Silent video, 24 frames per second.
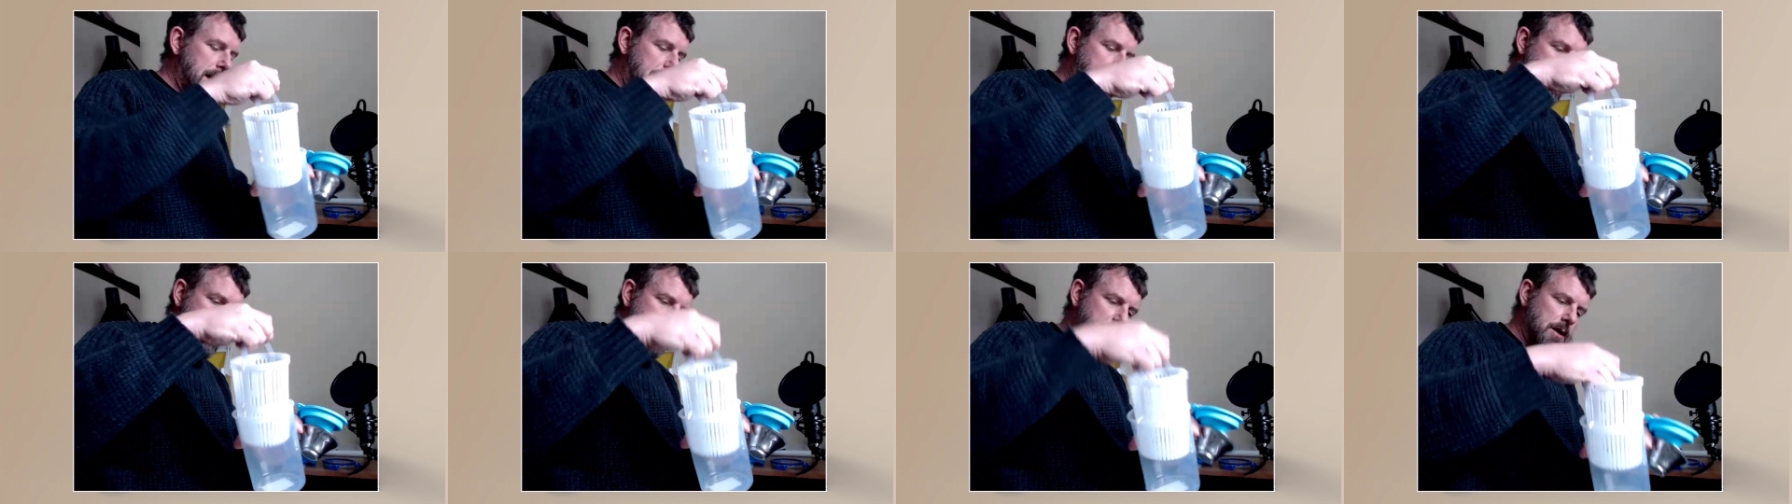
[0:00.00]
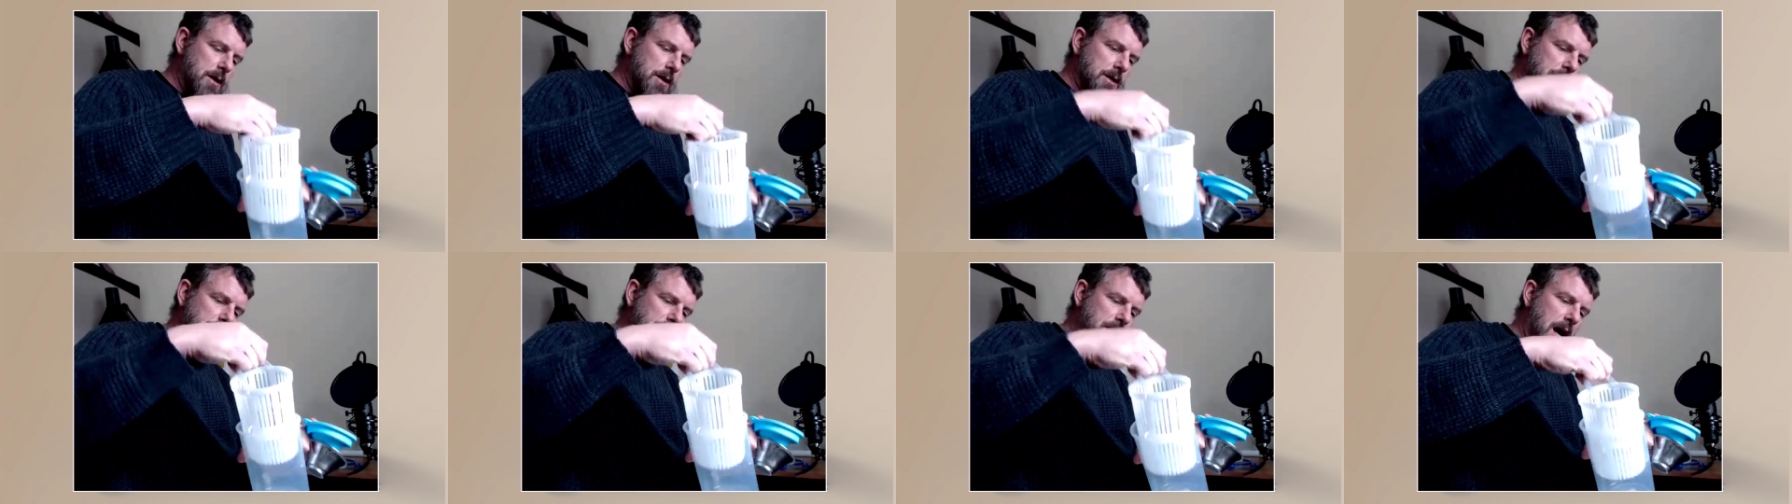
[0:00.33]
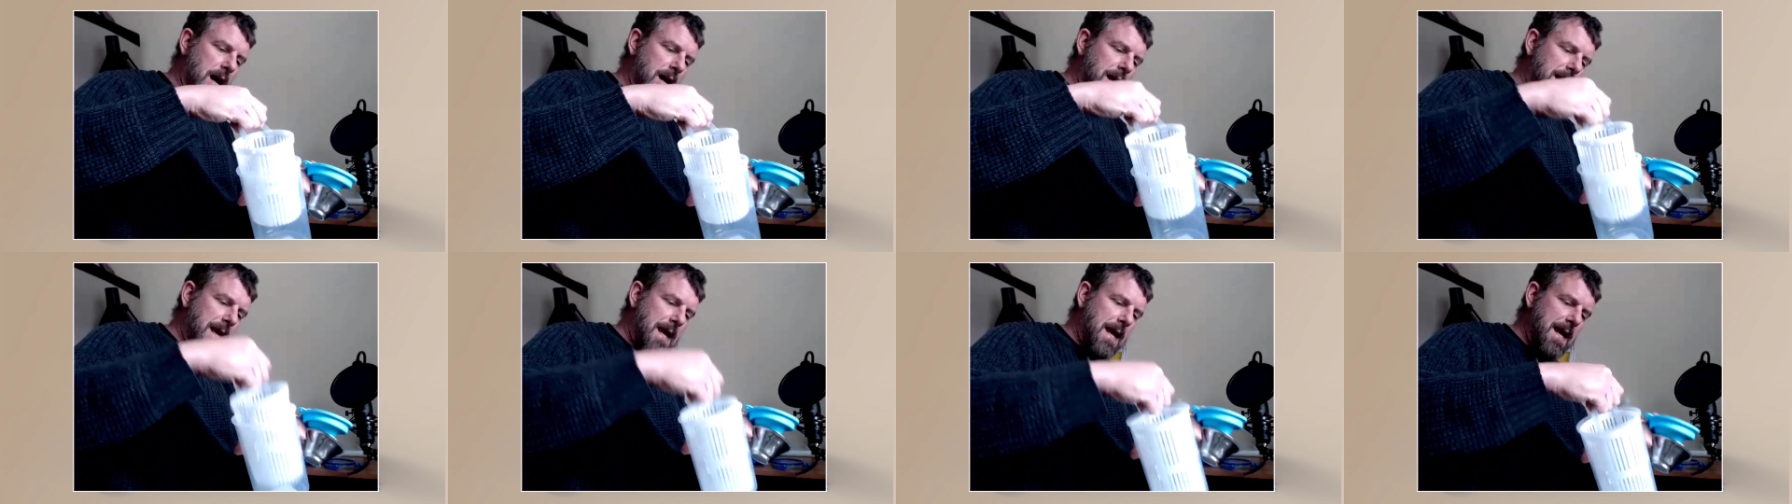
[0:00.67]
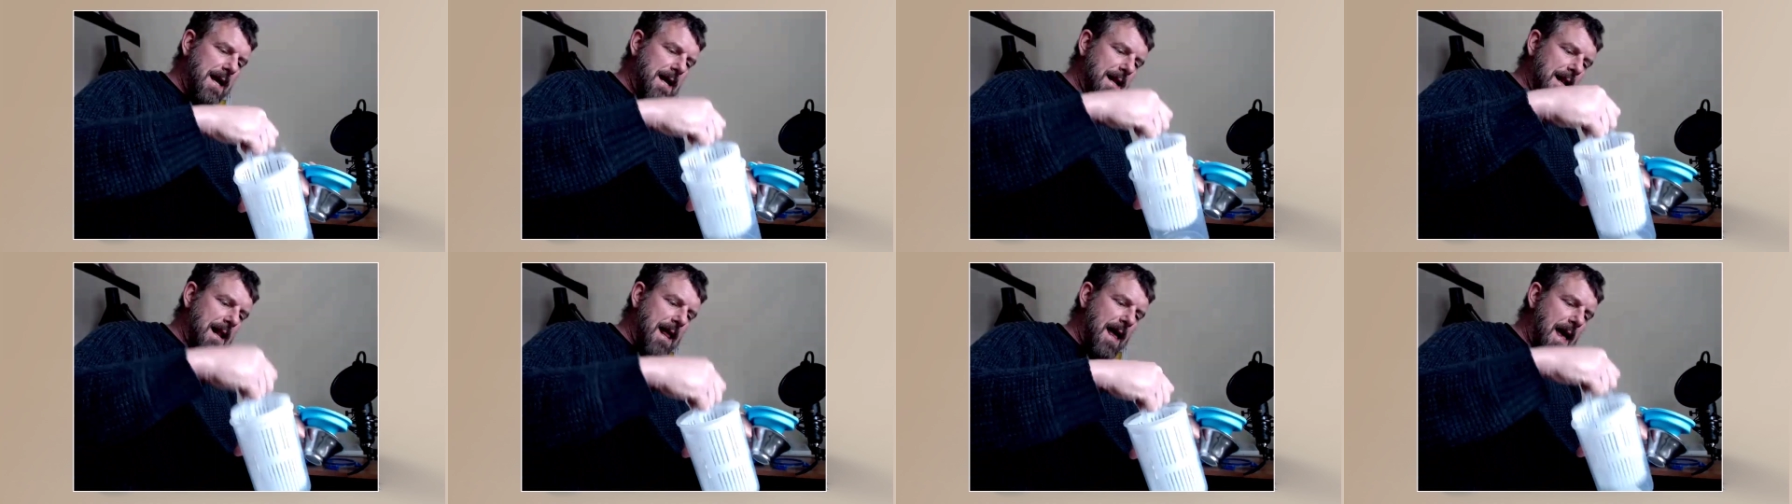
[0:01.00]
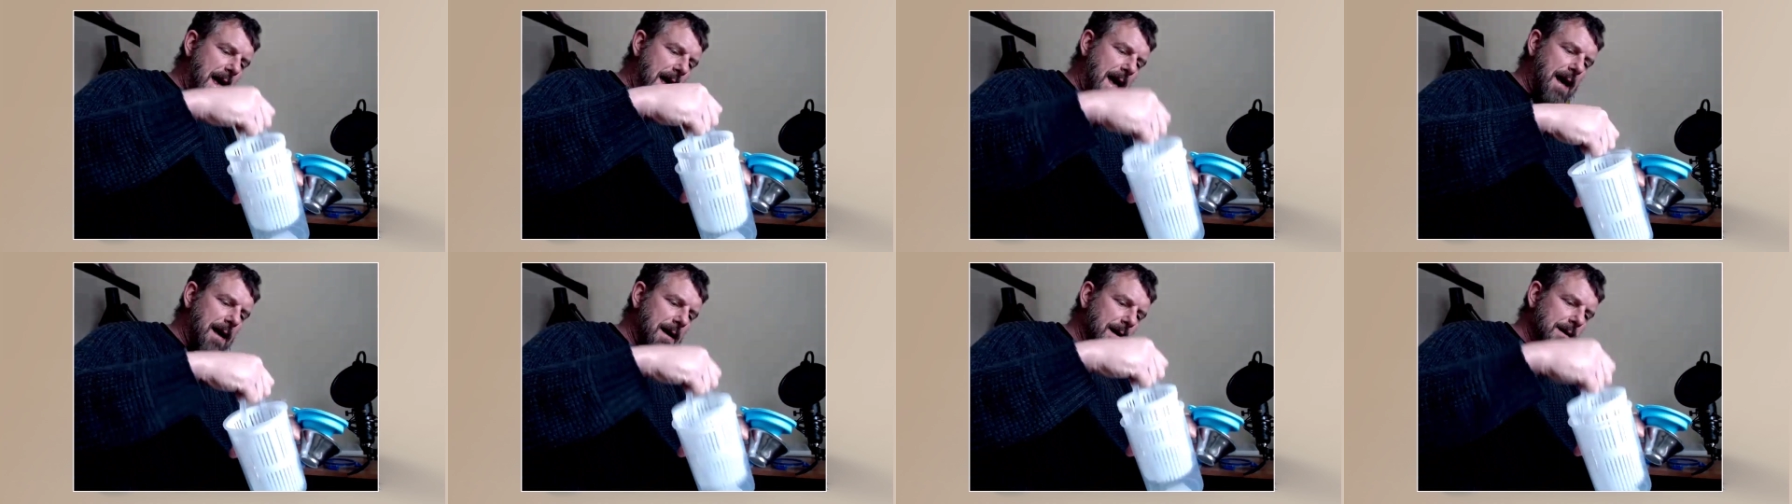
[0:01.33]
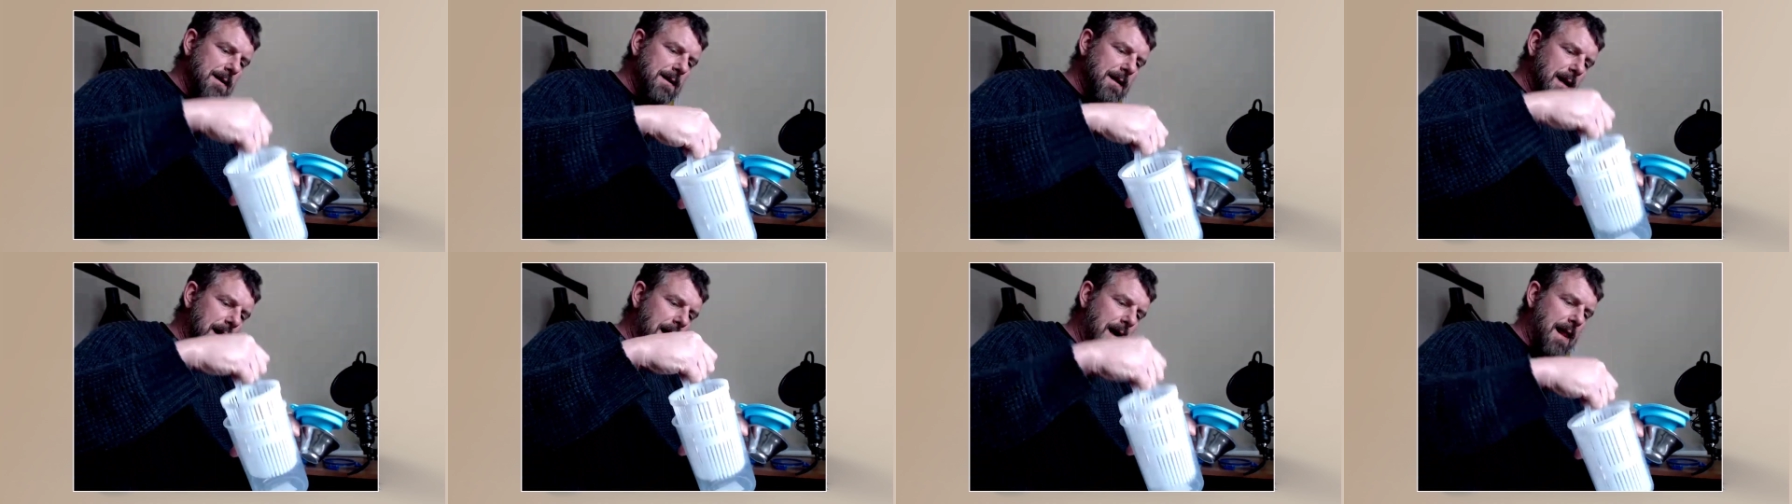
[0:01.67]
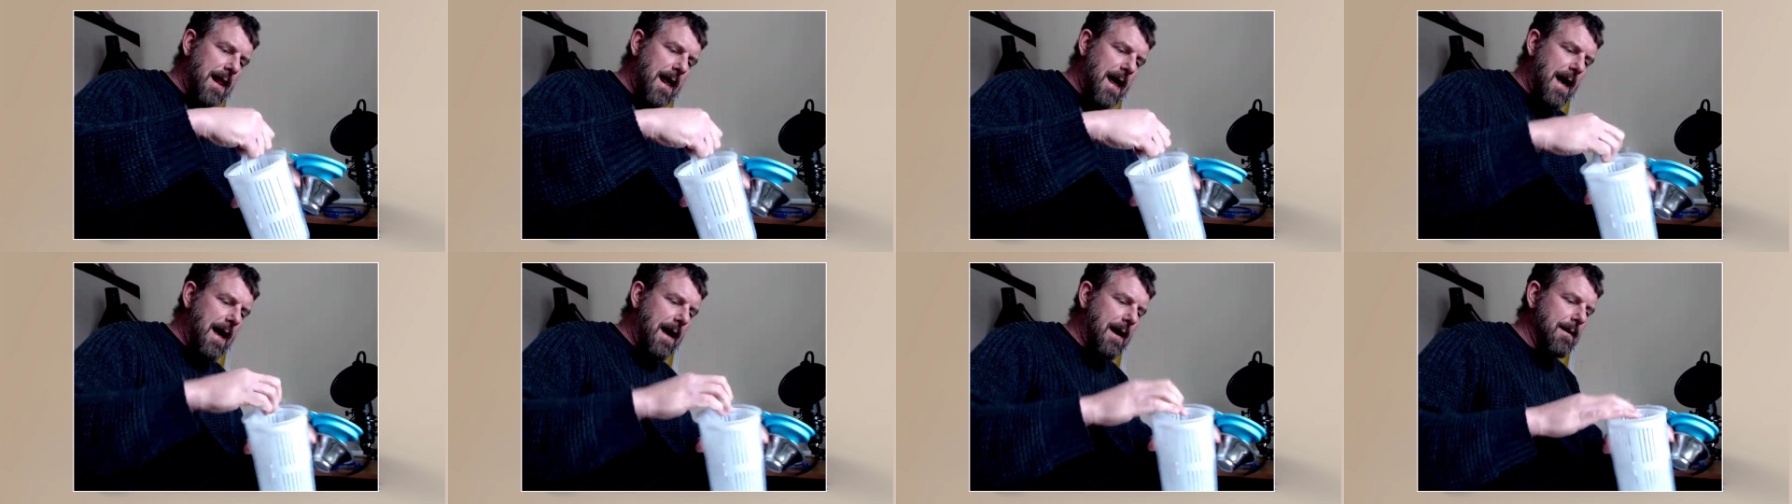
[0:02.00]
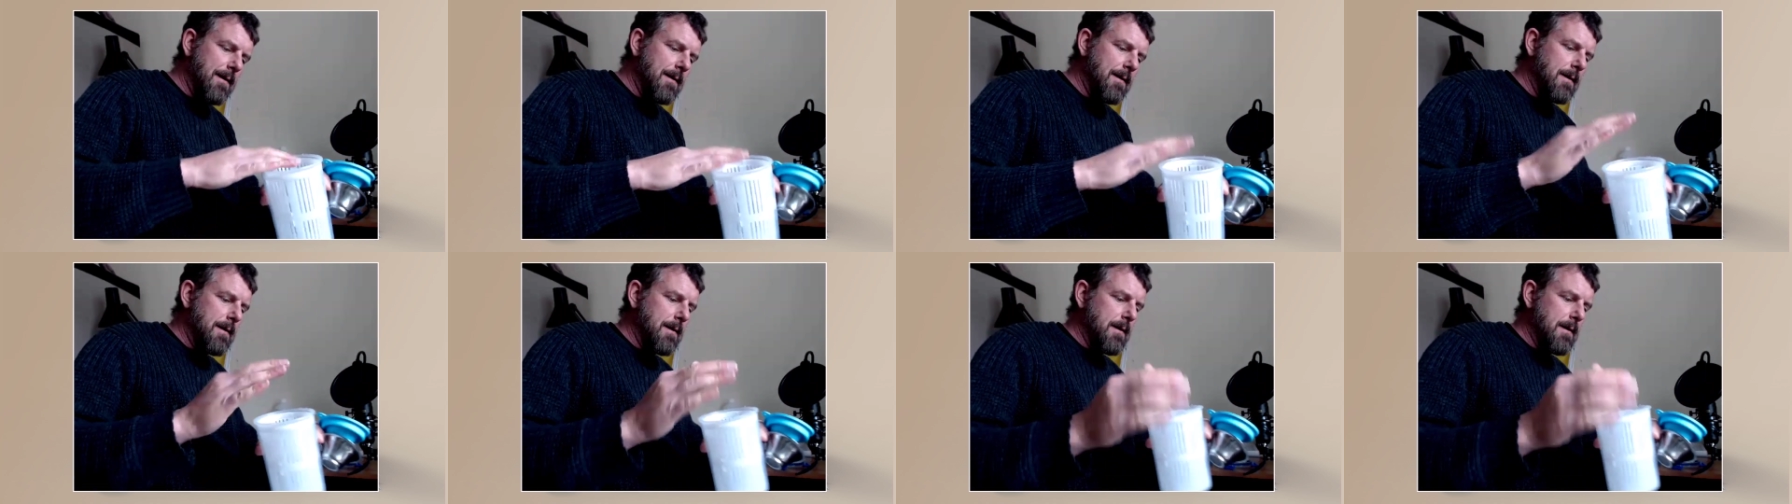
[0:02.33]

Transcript: And you can dunk it in there like that.